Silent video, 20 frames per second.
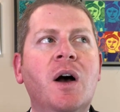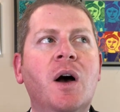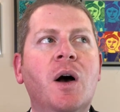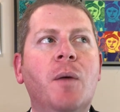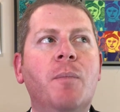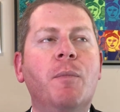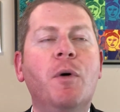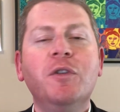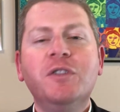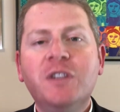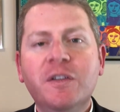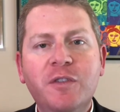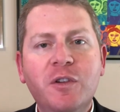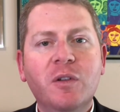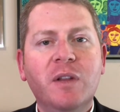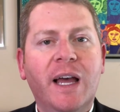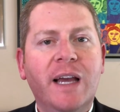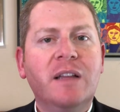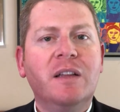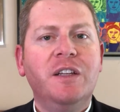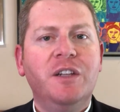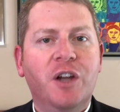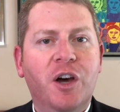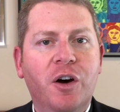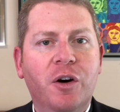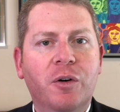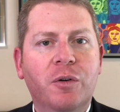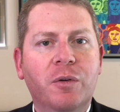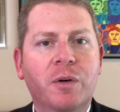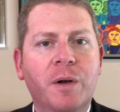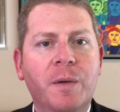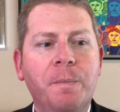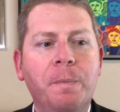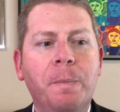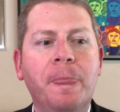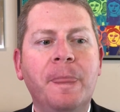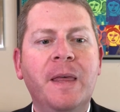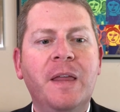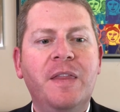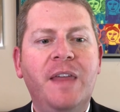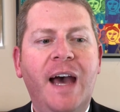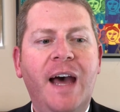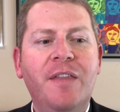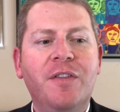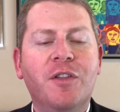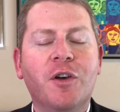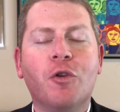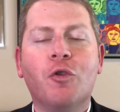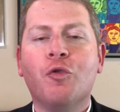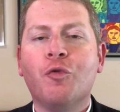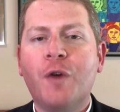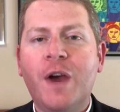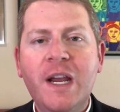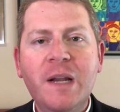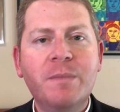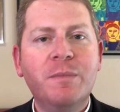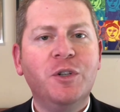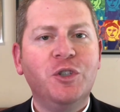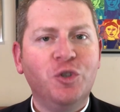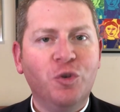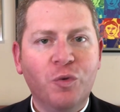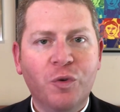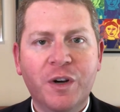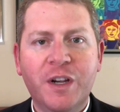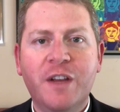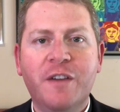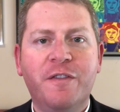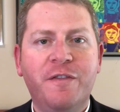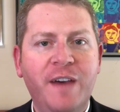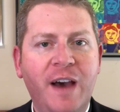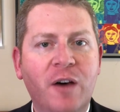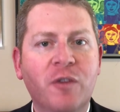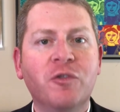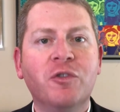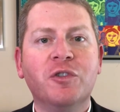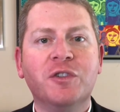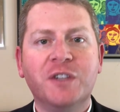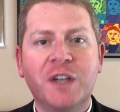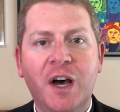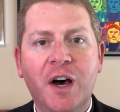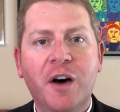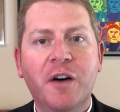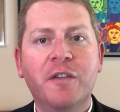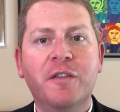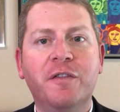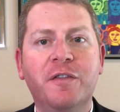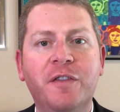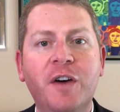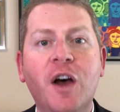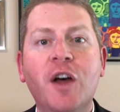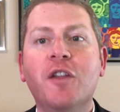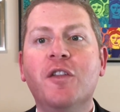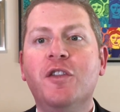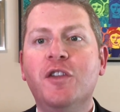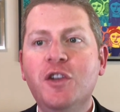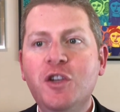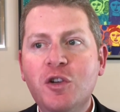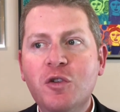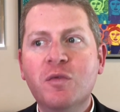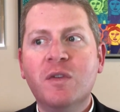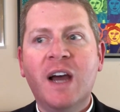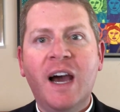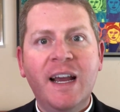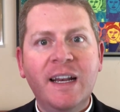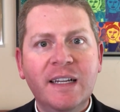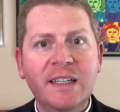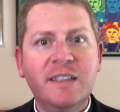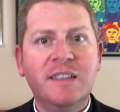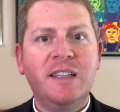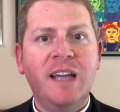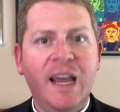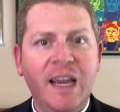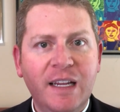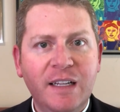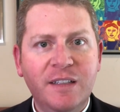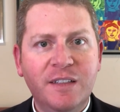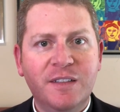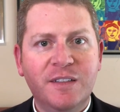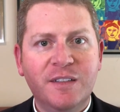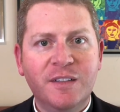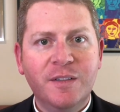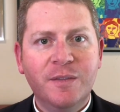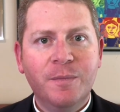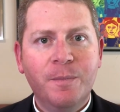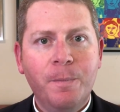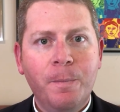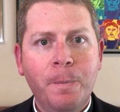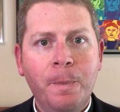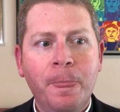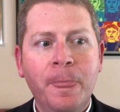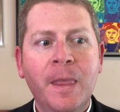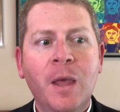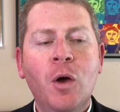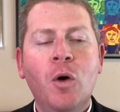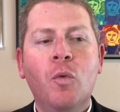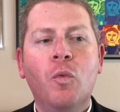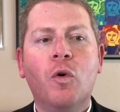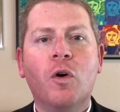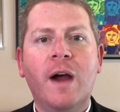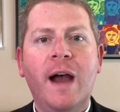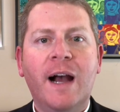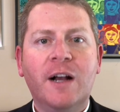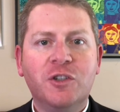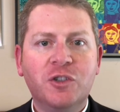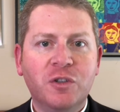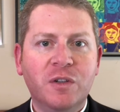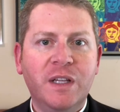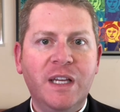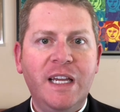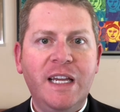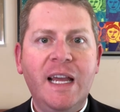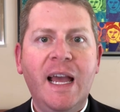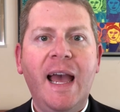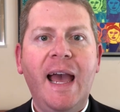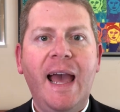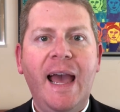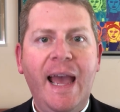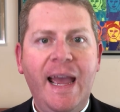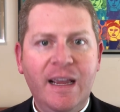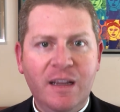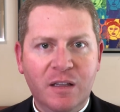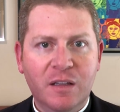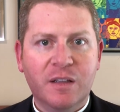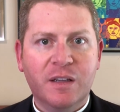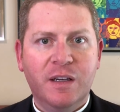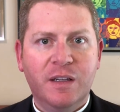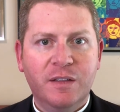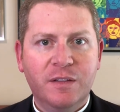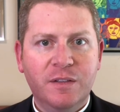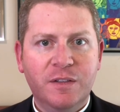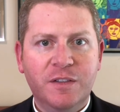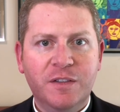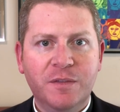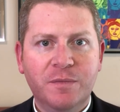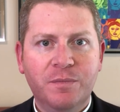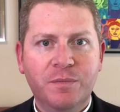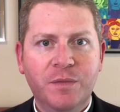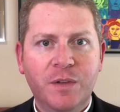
Most of you likely know that the great majority of founders of the United States were actually Anglicans.